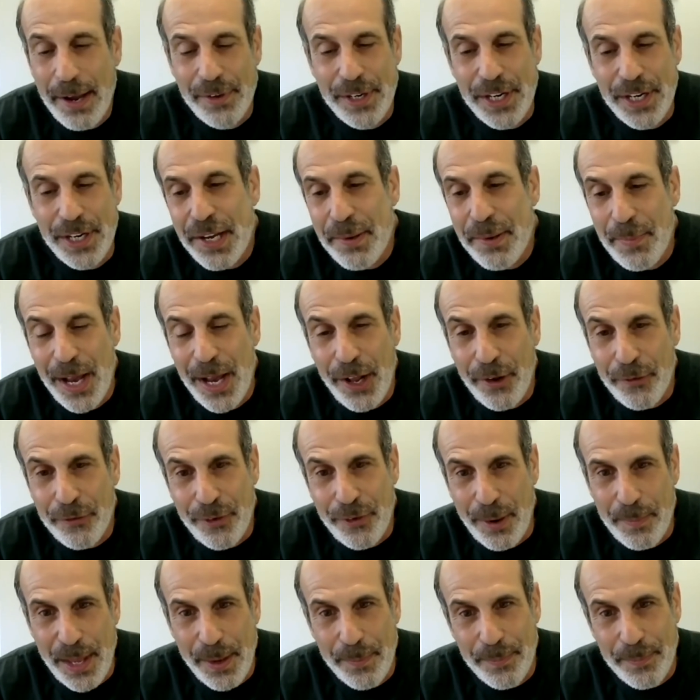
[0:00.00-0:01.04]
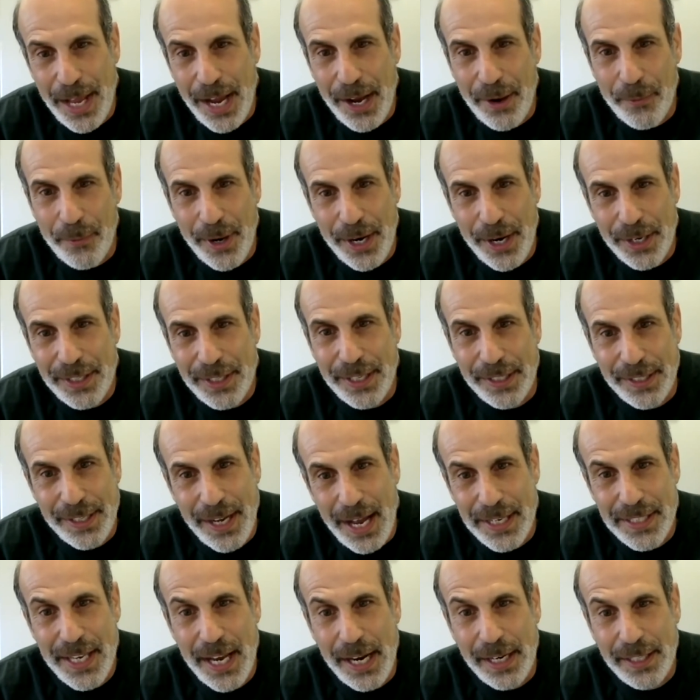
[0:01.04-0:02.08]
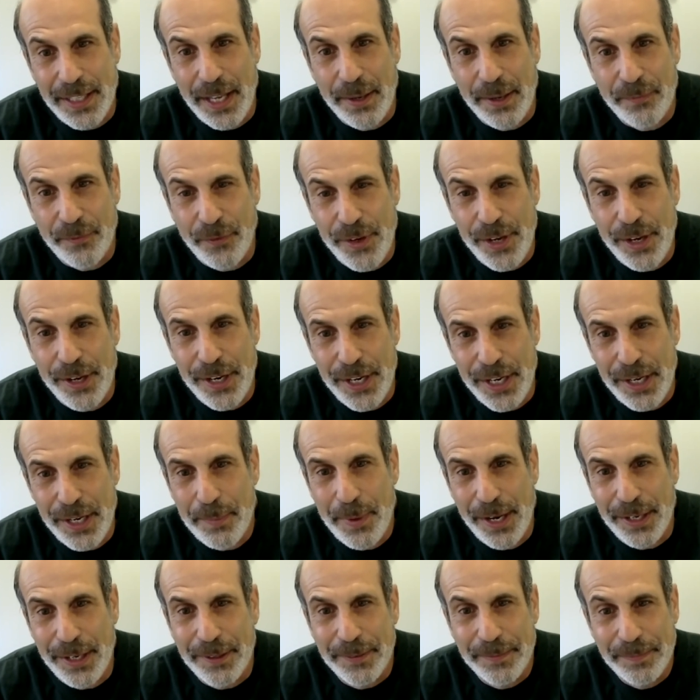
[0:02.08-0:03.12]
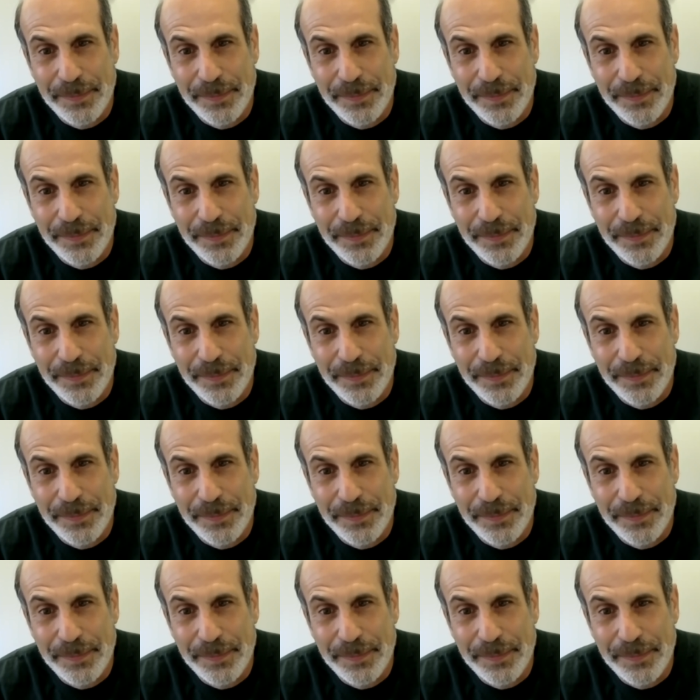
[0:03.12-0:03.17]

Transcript: an email from them that way, and can contact them via email.